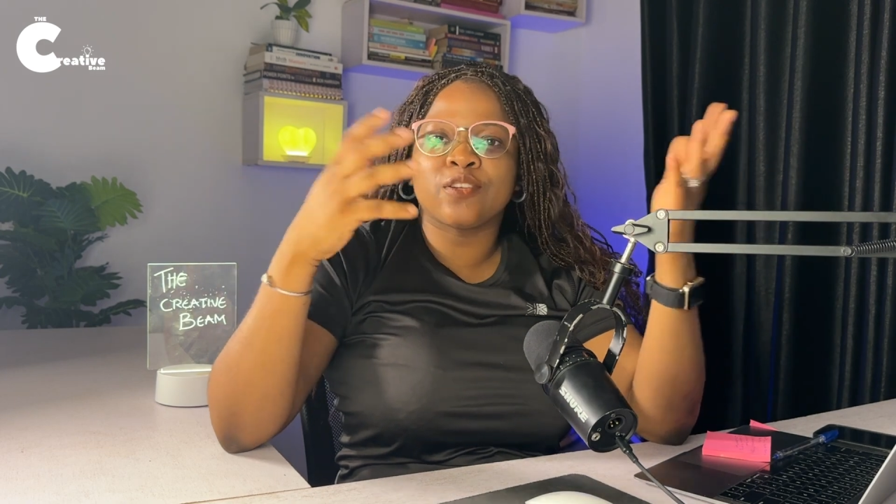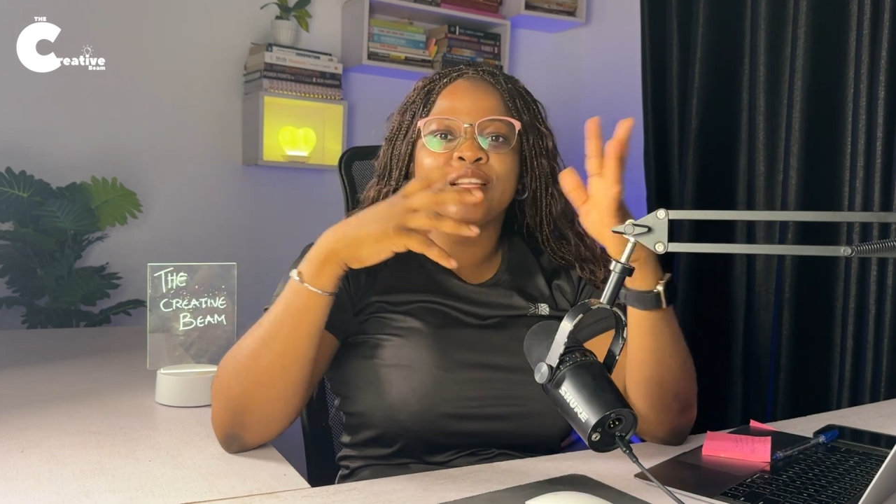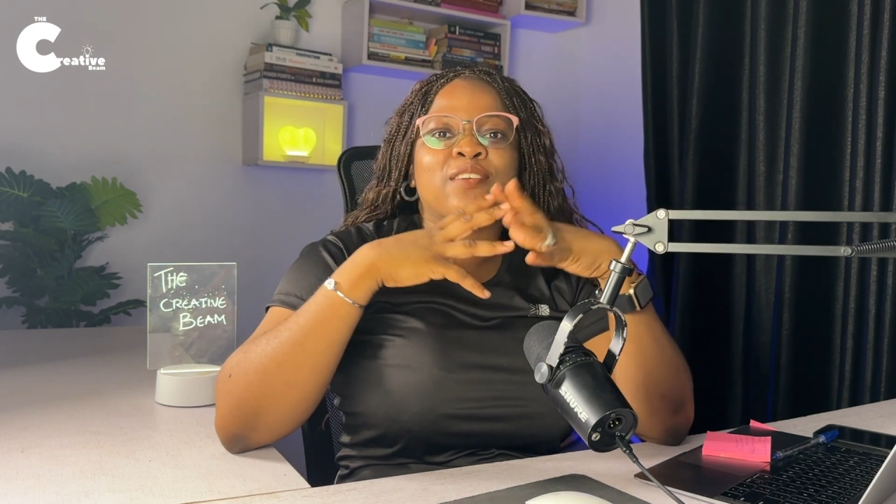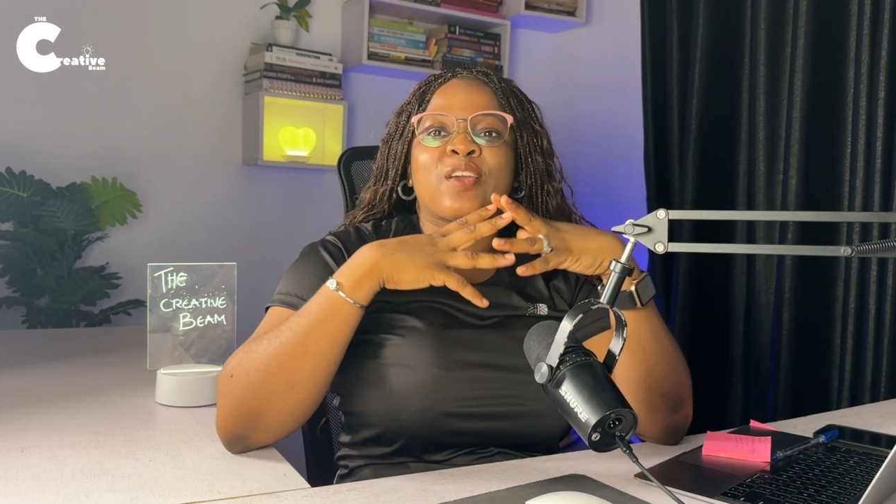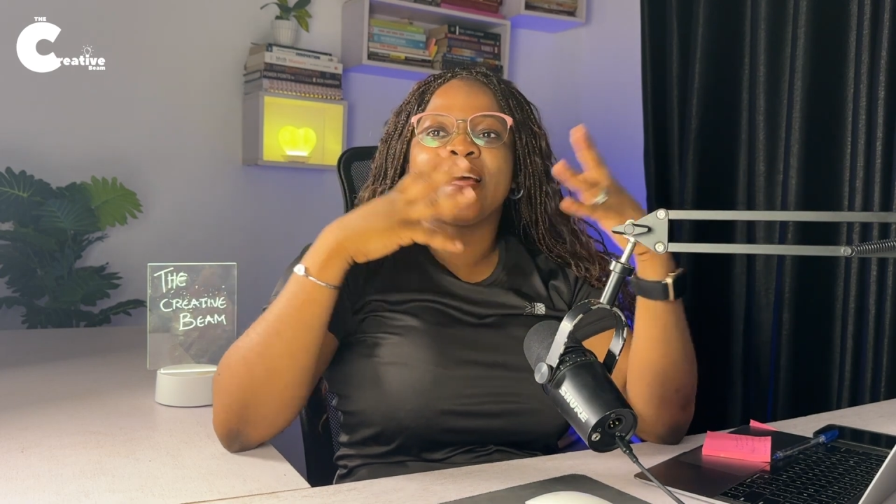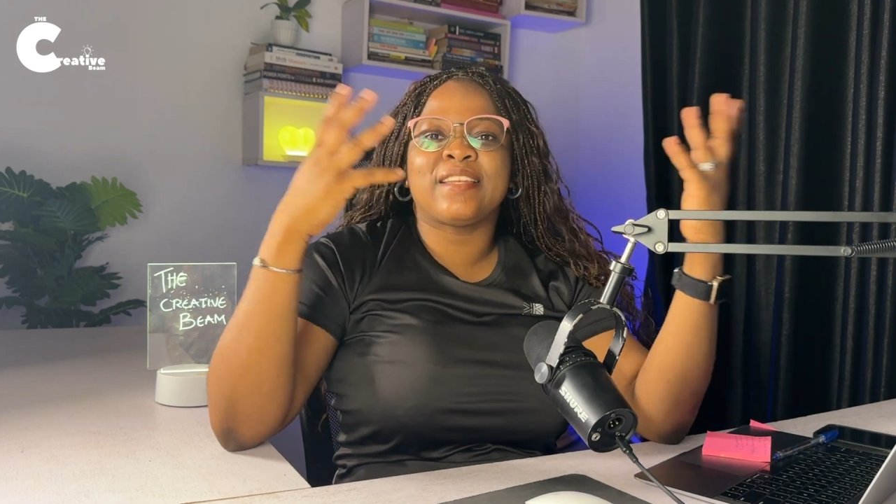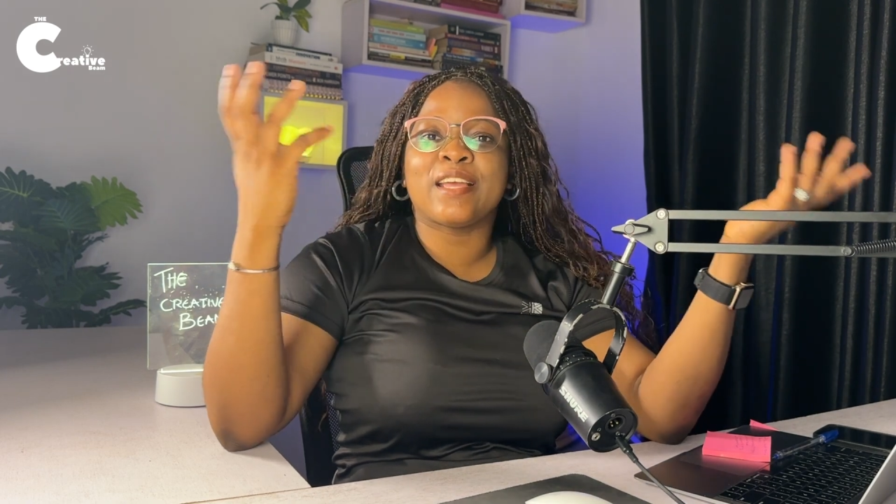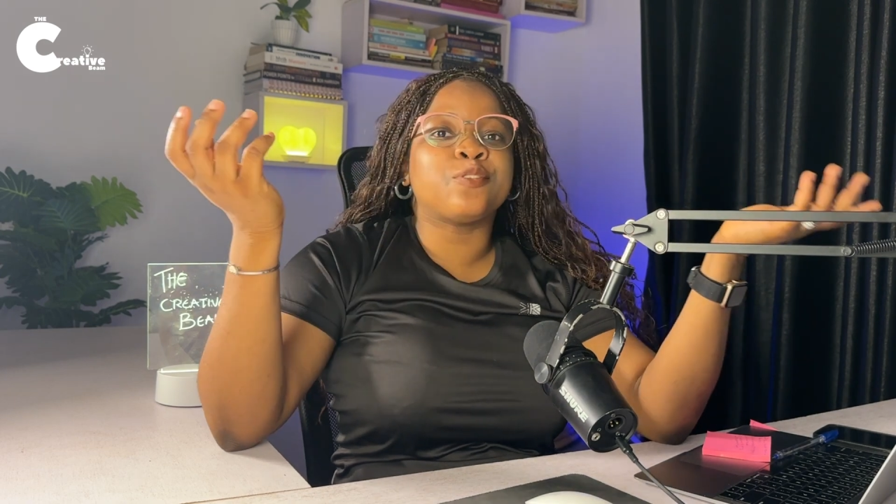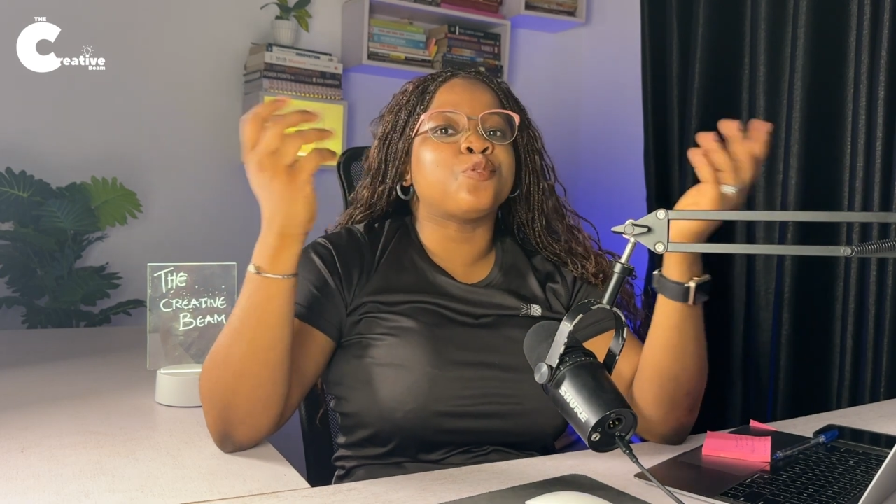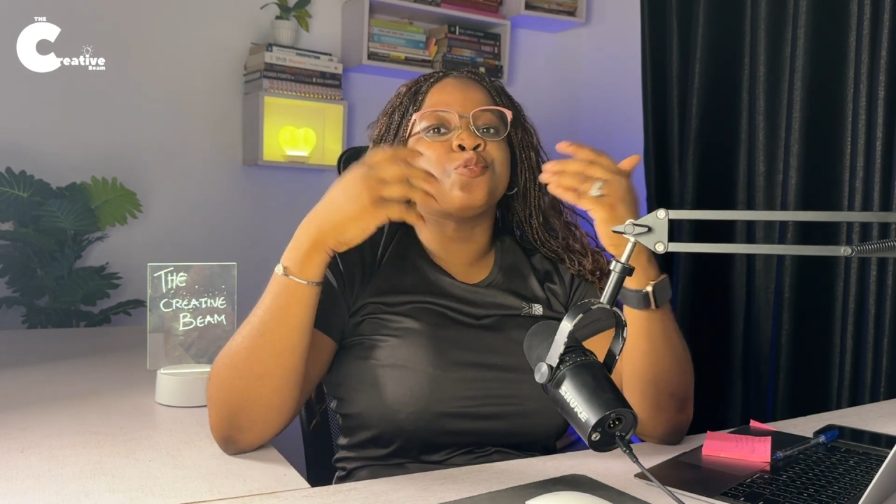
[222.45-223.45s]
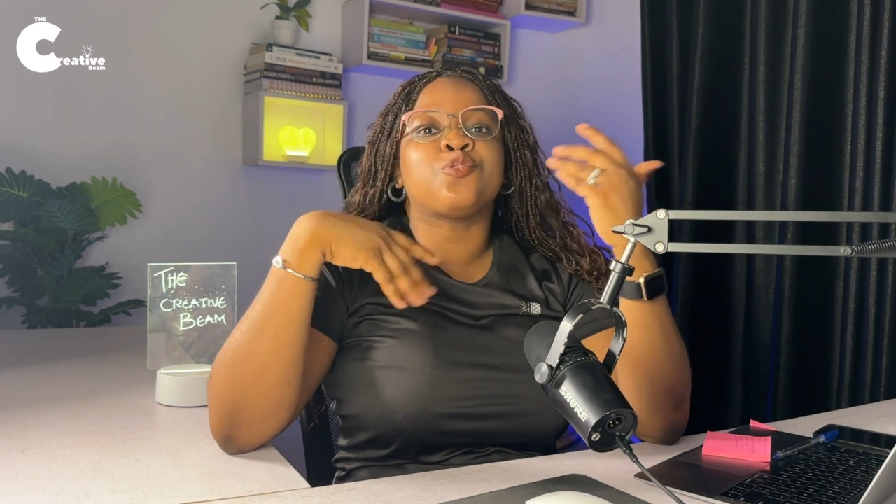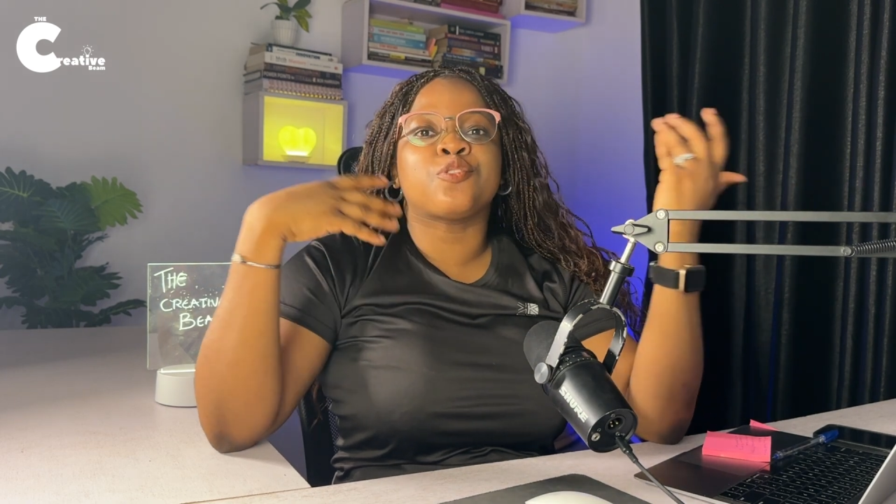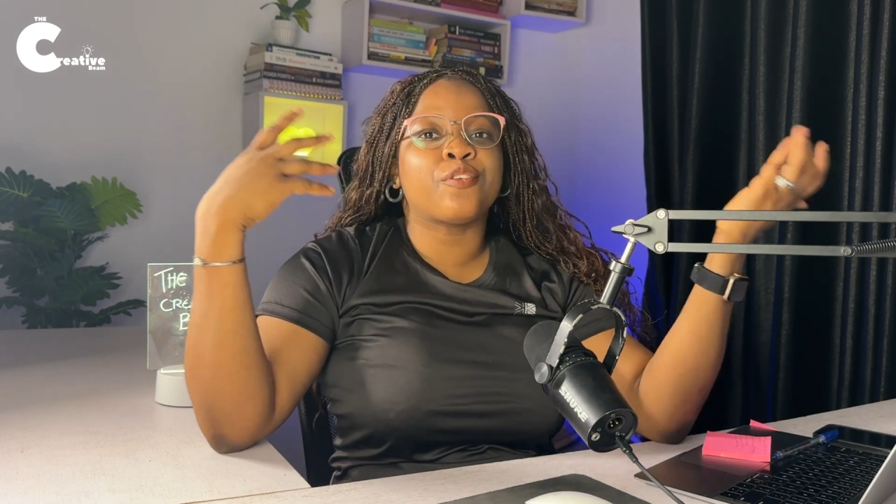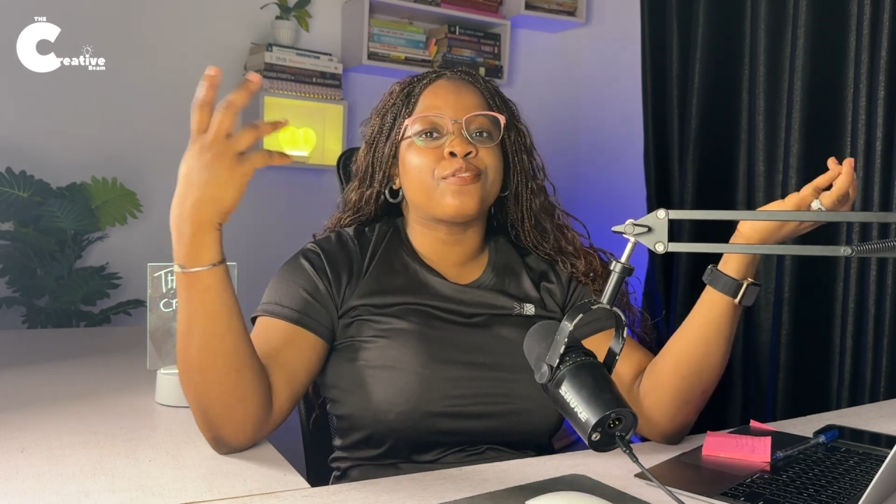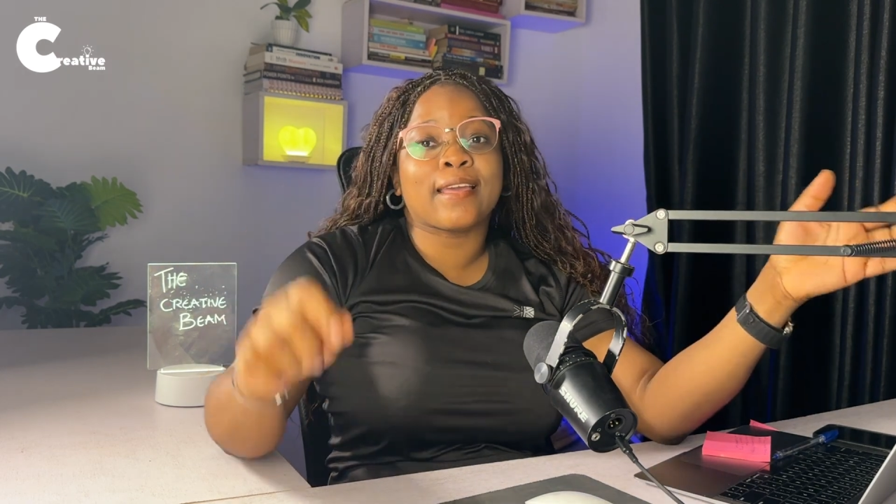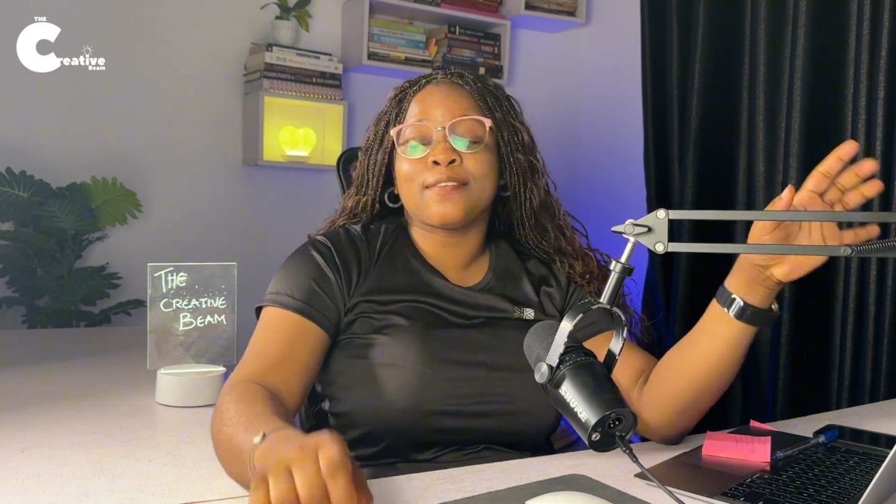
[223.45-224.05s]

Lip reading: not like you are there to show off.